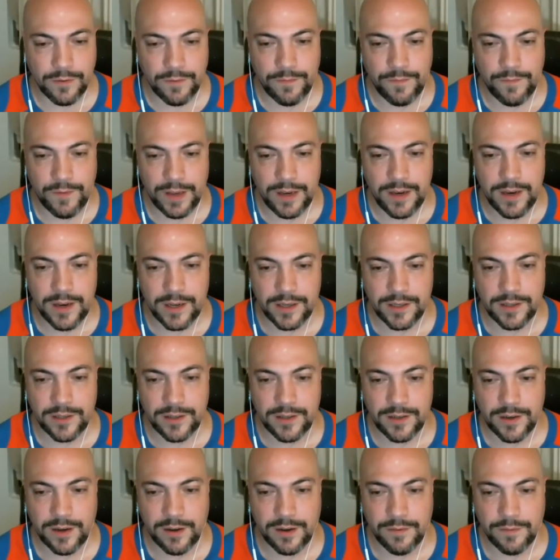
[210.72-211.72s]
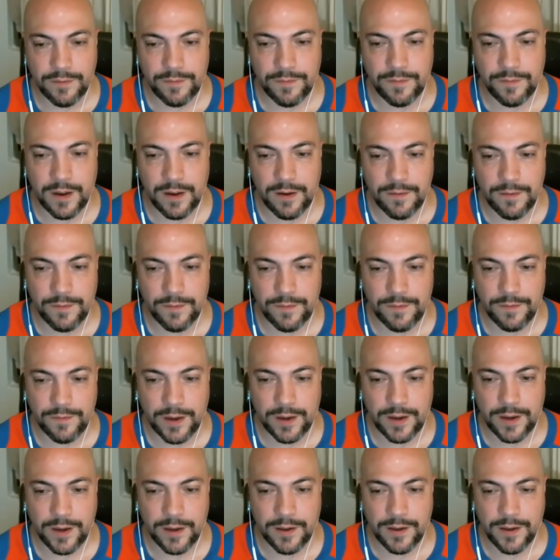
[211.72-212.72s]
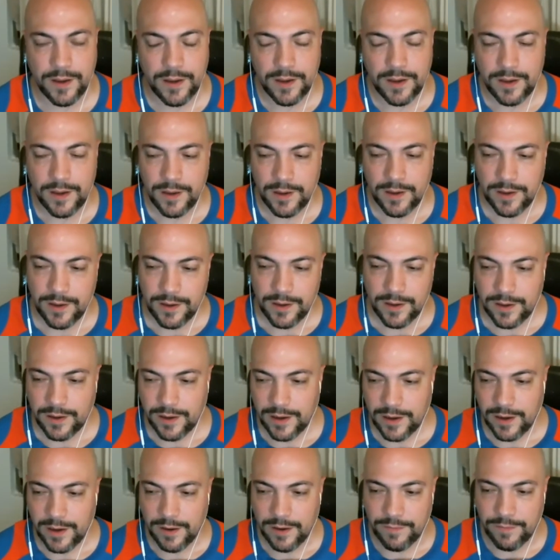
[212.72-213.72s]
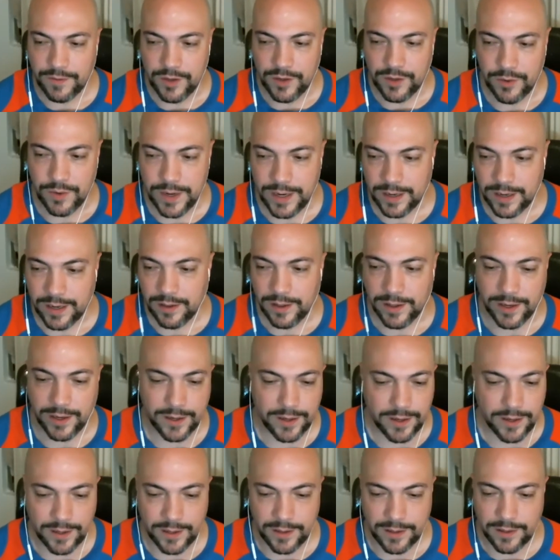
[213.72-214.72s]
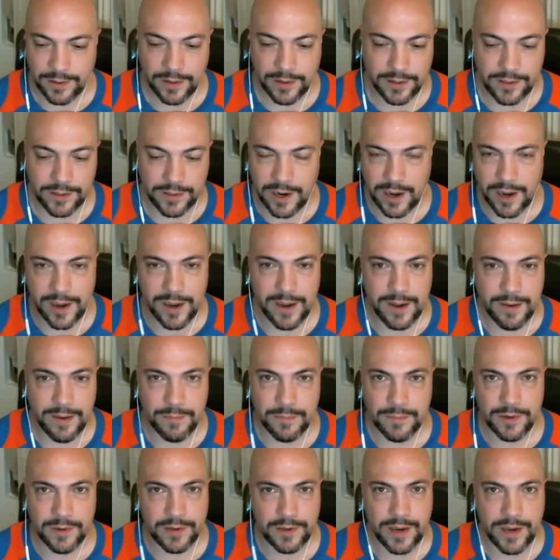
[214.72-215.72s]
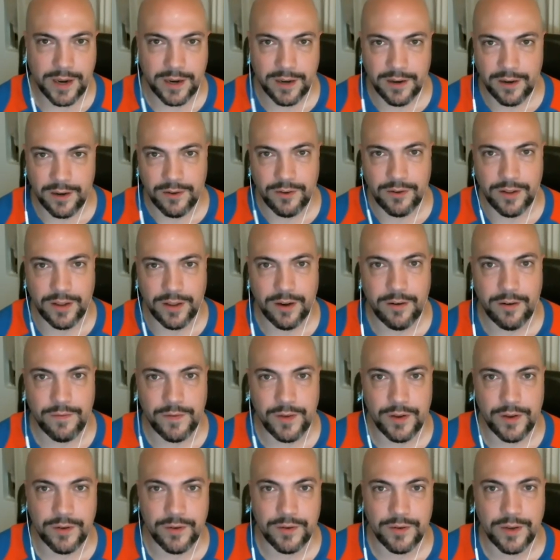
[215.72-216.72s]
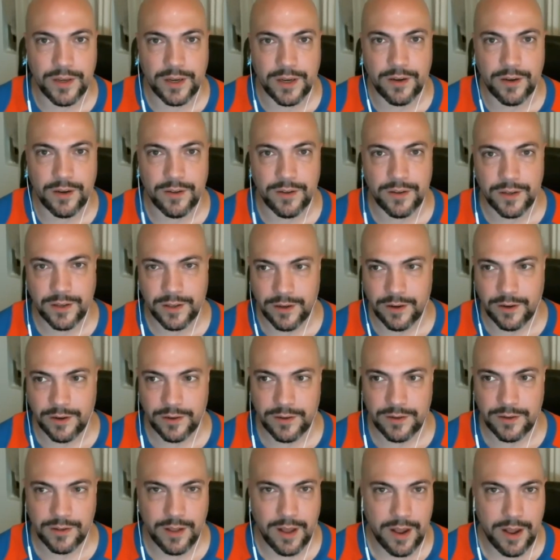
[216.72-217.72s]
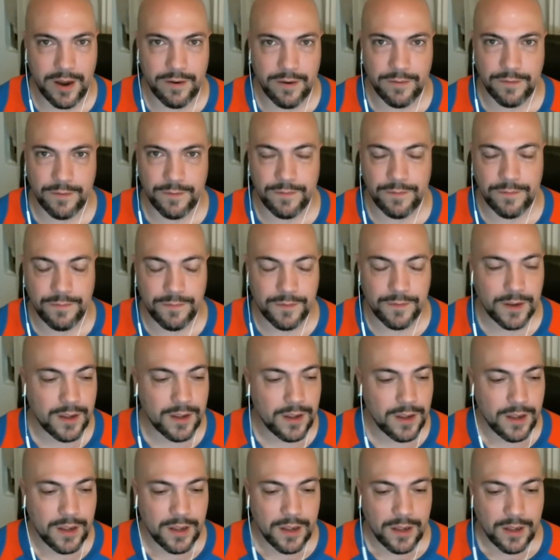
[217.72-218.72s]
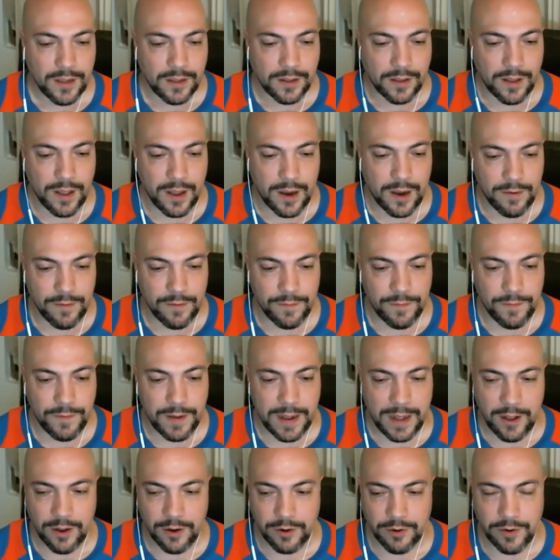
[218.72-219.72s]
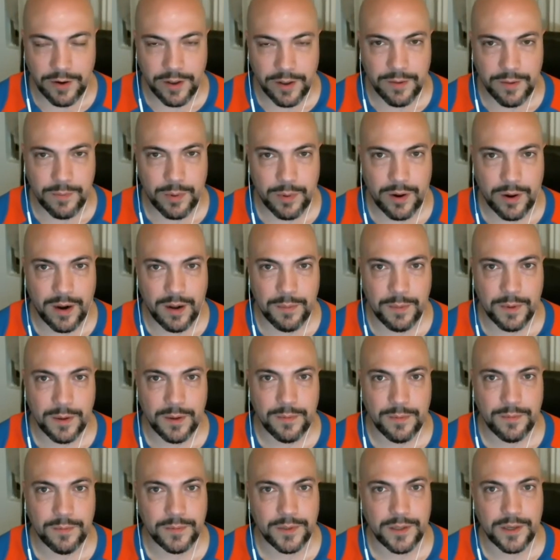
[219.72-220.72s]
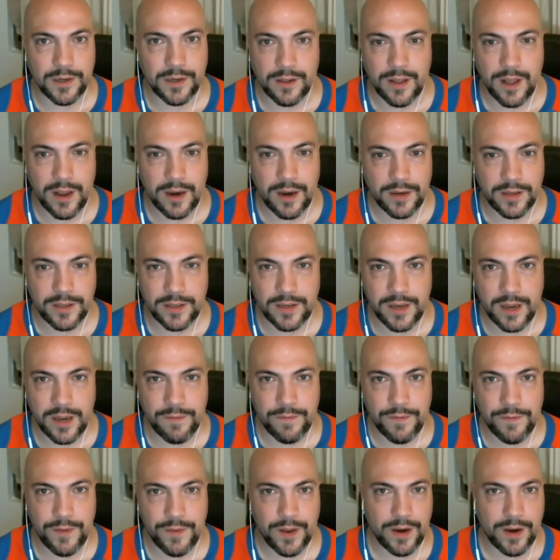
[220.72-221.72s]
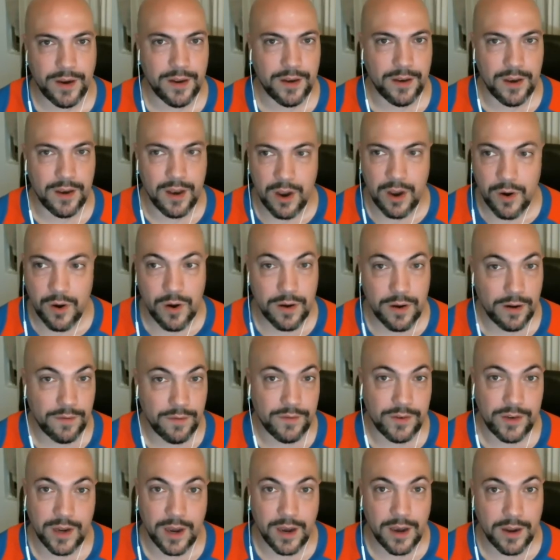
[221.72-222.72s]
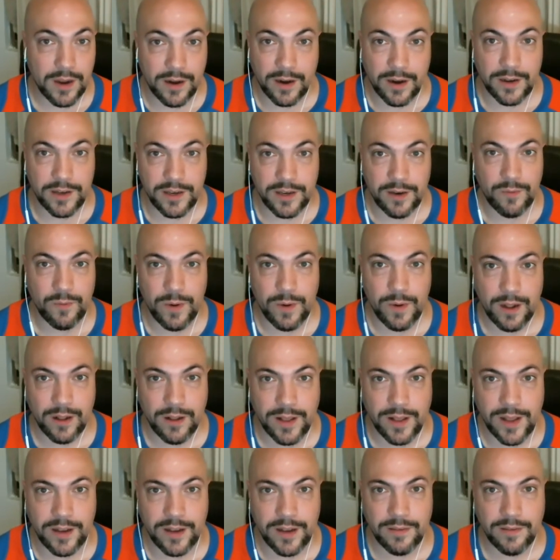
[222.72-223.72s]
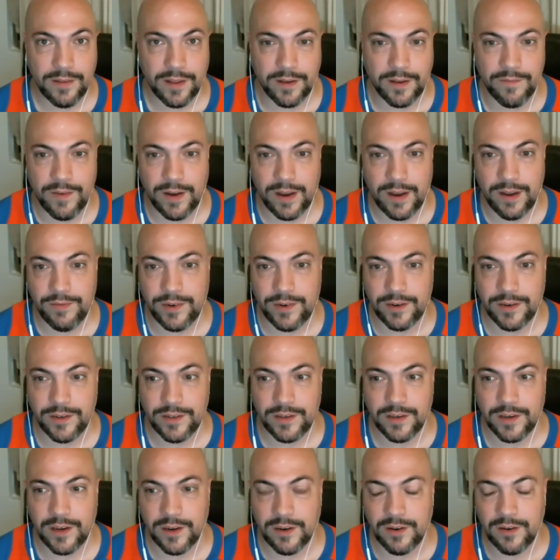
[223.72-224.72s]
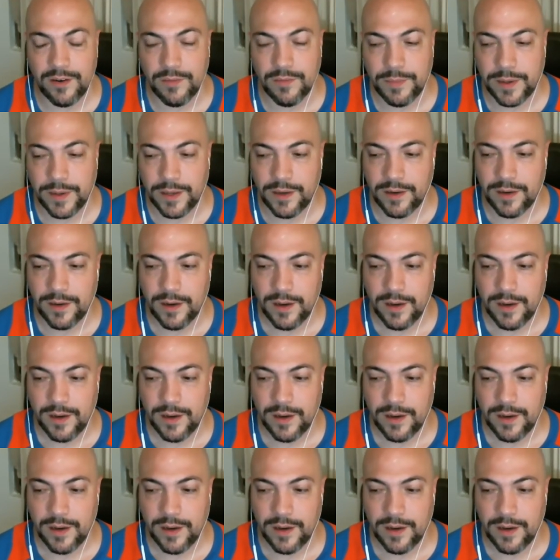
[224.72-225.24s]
fitness of of uh, uh, of doing like a, a, timed technical interview you know there's a lot of a lot of algorithm problems and a lot of stuff that i know and i've done and i did well at like five years ago but